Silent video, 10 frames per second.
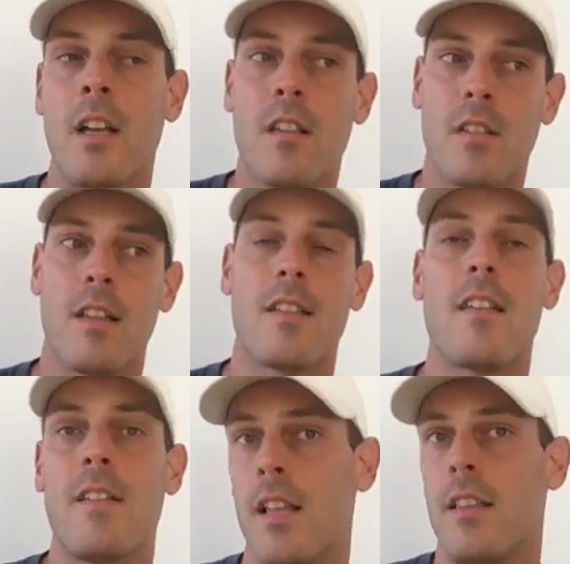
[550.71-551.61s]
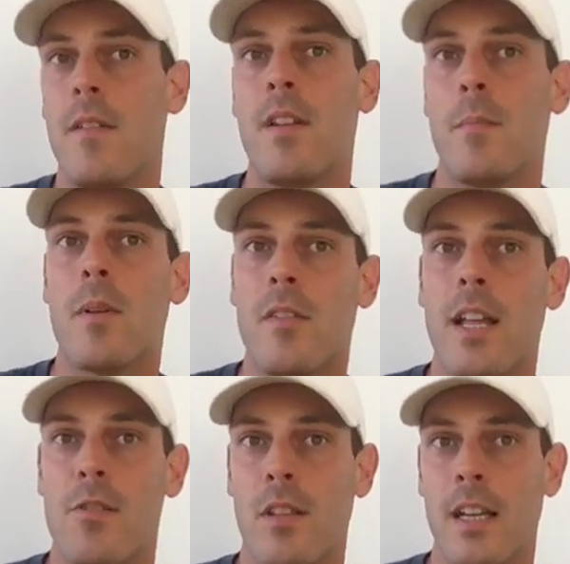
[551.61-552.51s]
So there's definitely definitely a bit of an
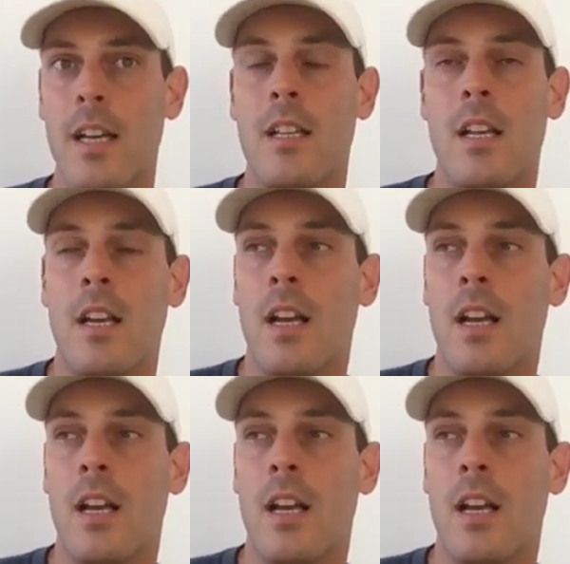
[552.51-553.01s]
edge in that.